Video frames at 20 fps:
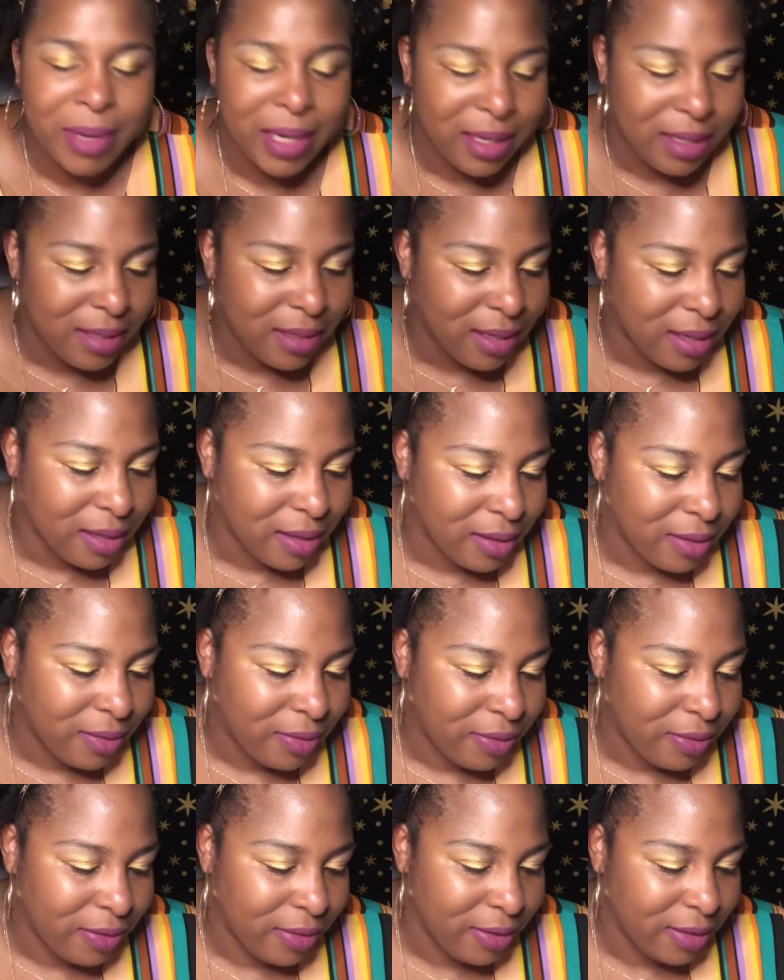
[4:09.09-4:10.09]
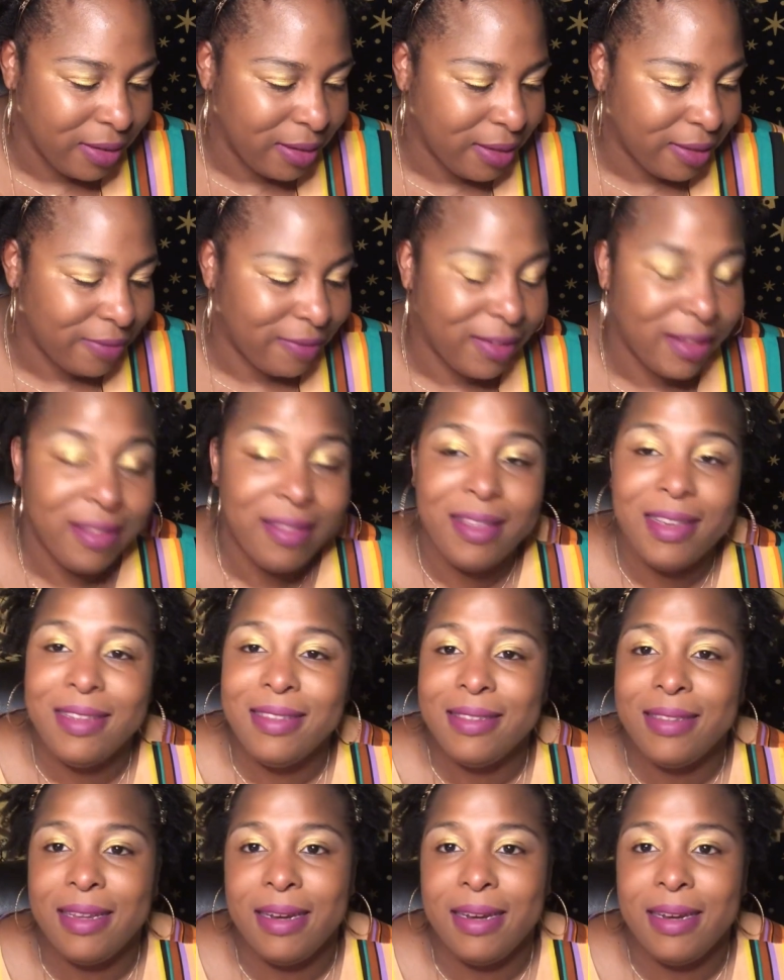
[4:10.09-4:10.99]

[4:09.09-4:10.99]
myself of the things